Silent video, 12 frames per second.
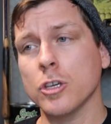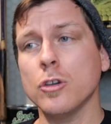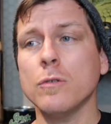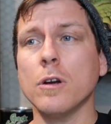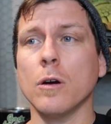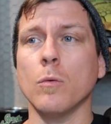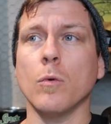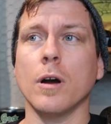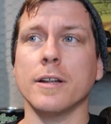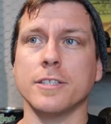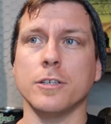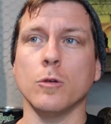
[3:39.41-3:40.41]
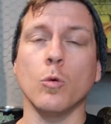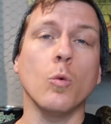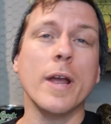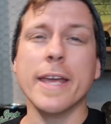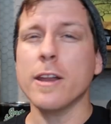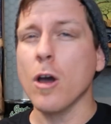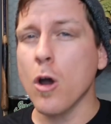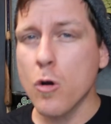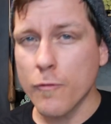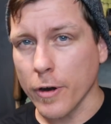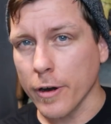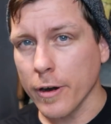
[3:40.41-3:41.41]
You don't want to win
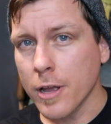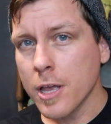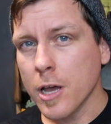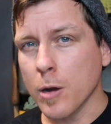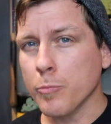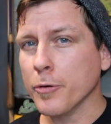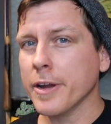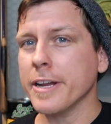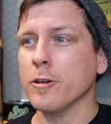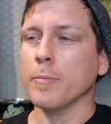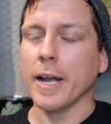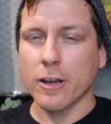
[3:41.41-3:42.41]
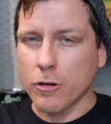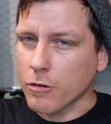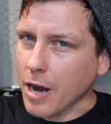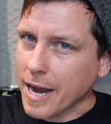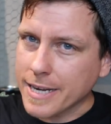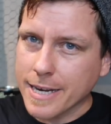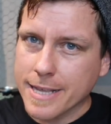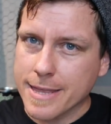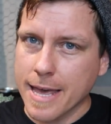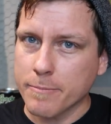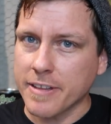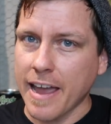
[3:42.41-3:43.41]
over a breeder by
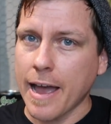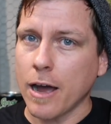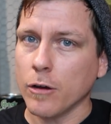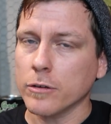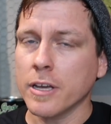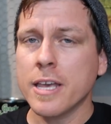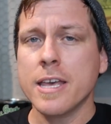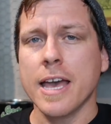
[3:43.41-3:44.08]
grinding them down.